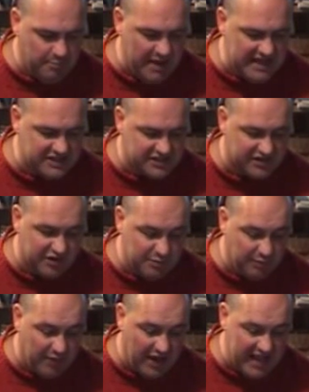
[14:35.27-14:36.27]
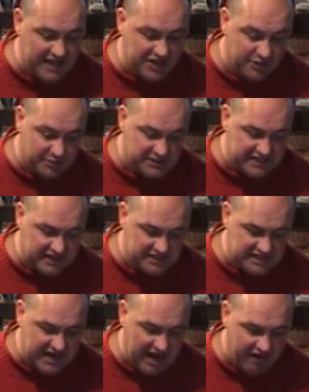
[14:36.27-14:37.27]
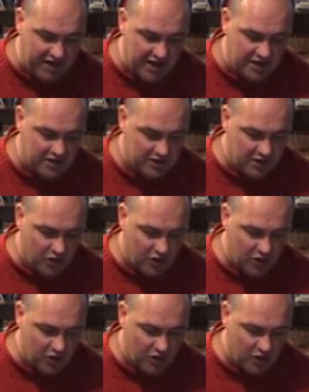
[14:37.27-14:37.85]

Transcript: pets are at play in the protected area